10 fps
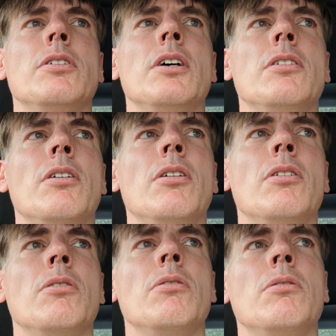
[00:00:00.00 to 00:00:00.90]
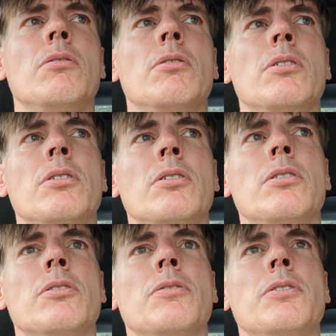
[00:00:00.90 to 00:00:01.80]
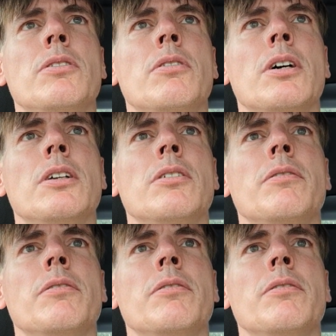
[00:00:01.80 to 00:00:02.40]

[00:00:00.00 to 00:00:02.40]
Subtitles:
and the lowness of this ride.